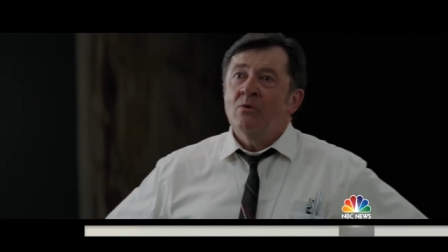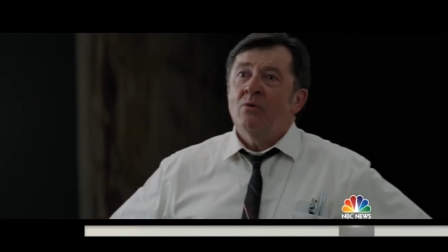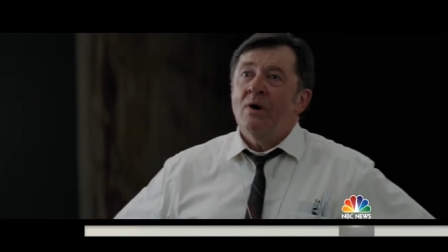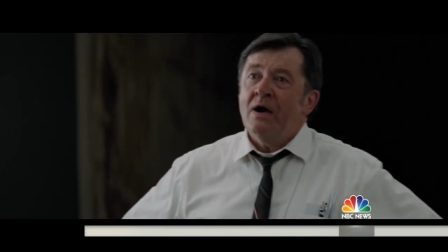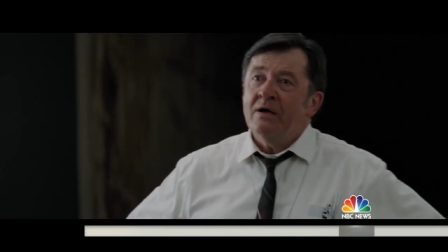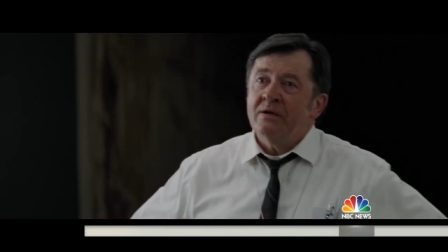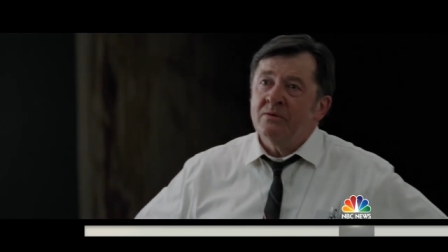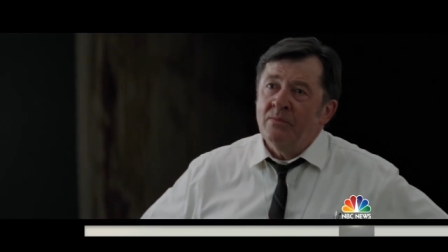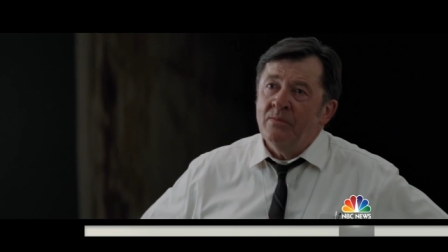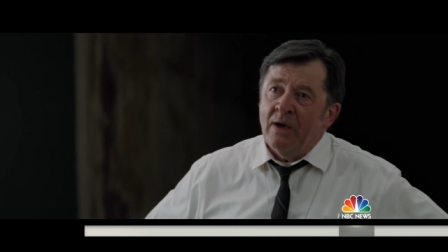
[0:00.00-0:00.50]
a
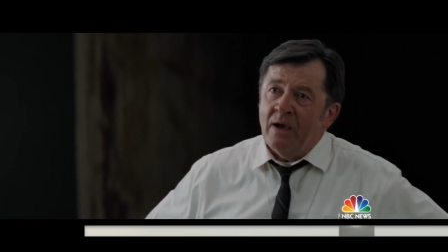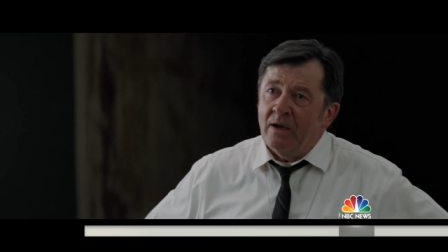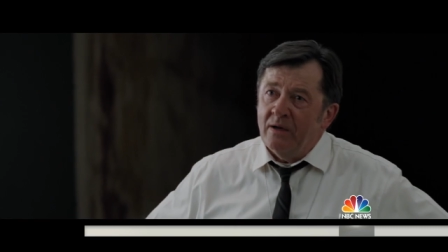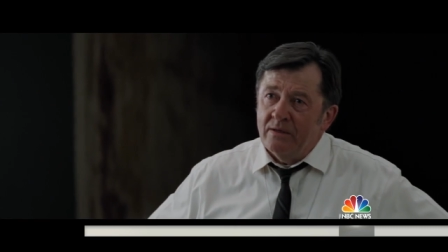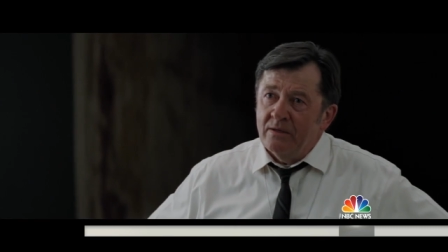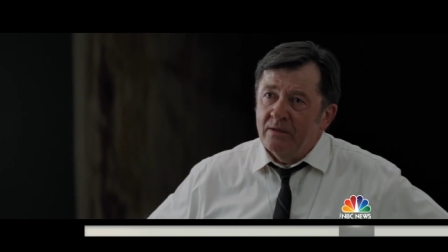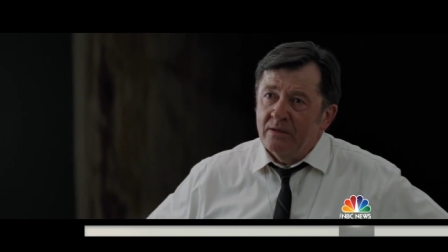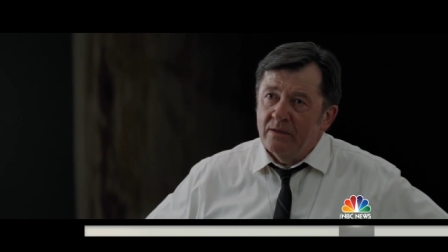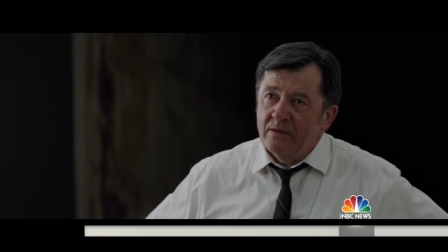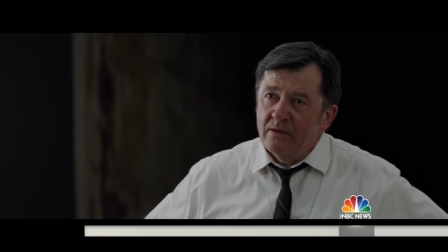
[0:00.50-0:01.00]
white
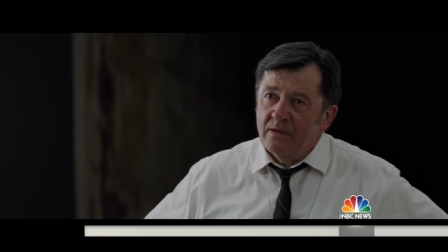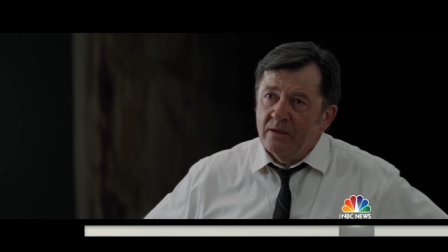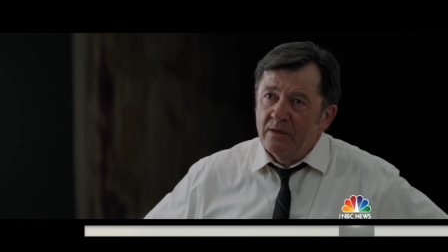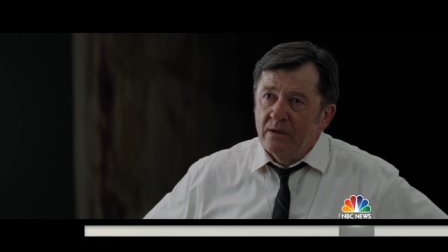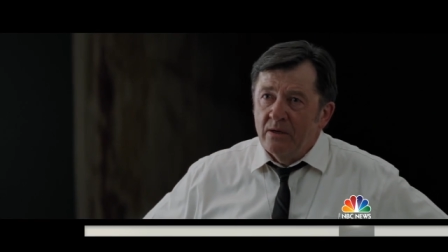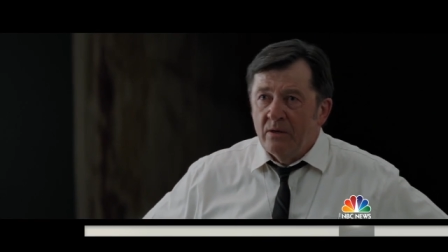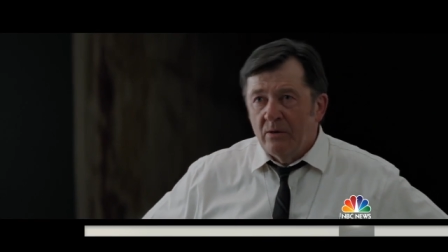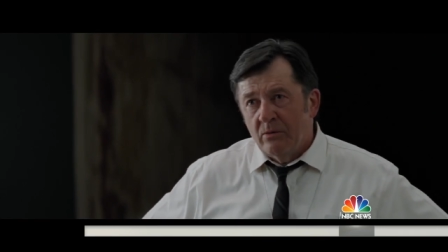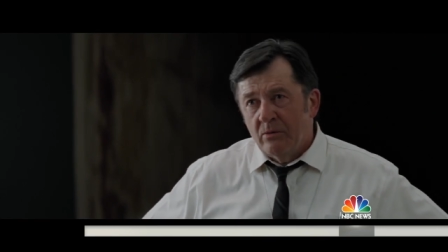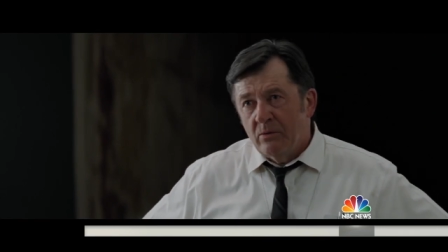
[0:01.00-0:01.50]
male,
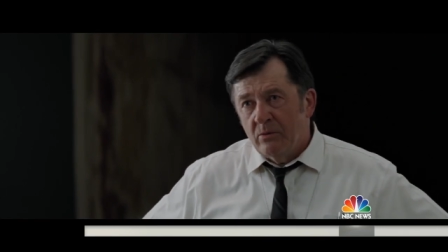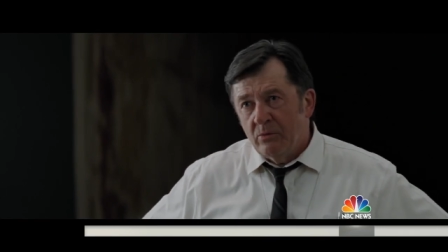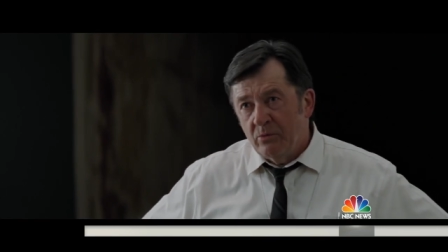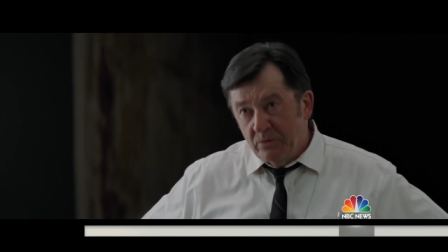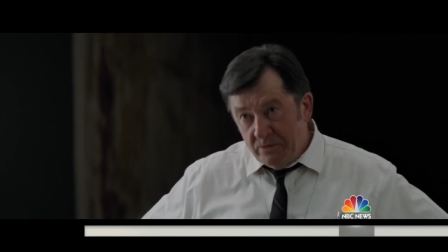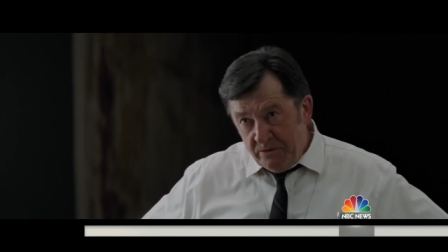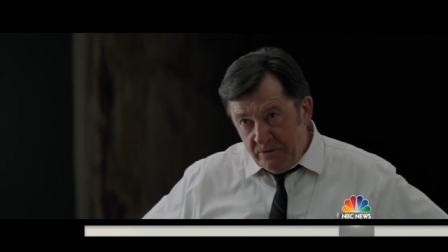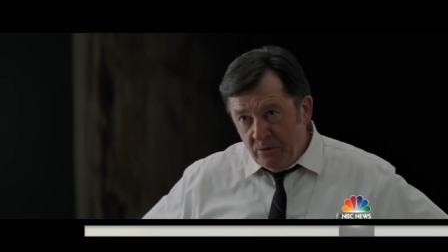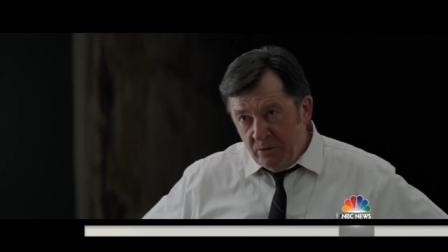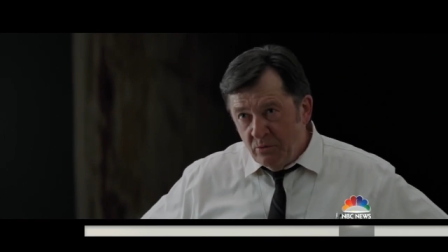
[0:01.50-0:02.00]

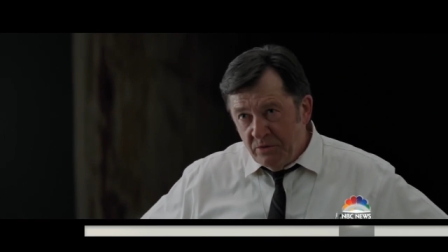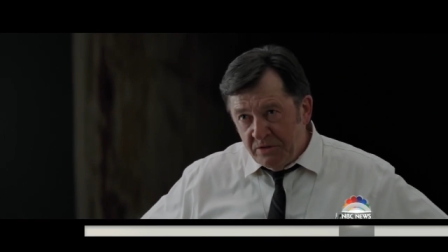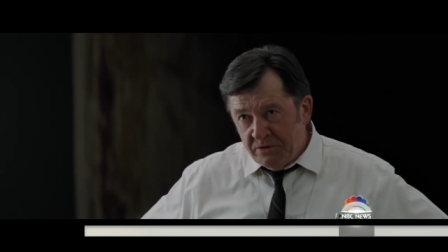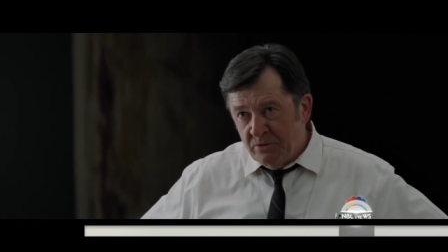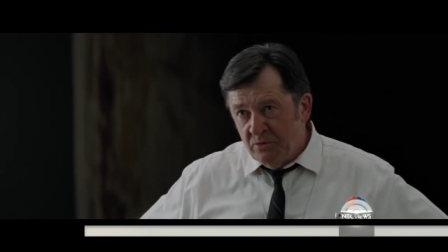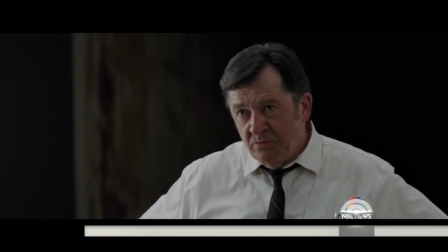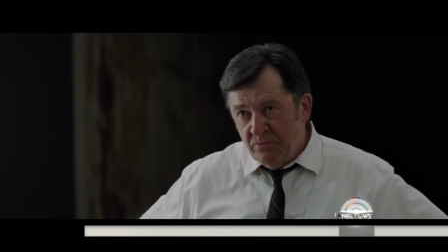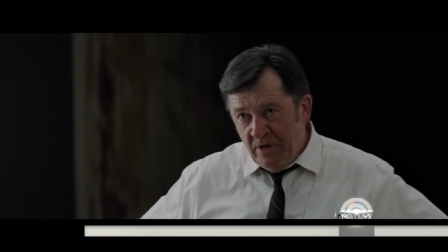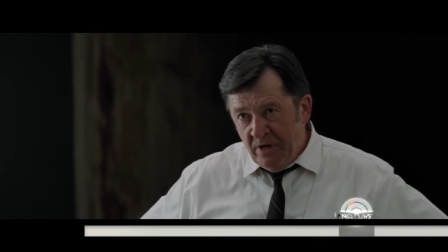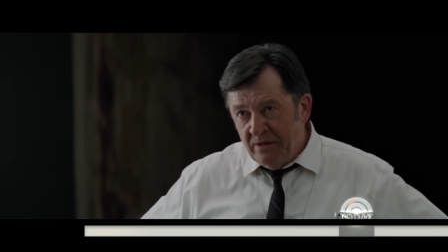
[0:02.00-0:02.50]
would you
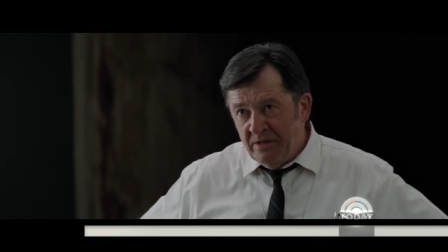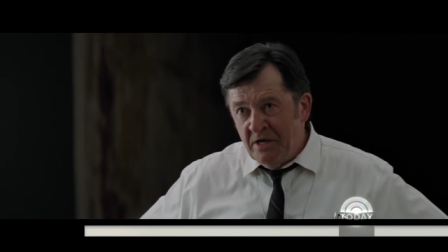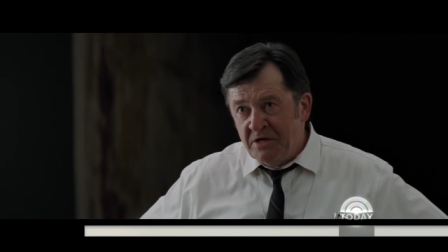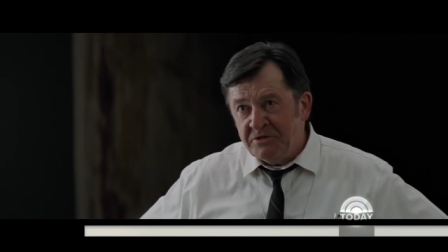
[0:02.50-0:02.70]
wish to be an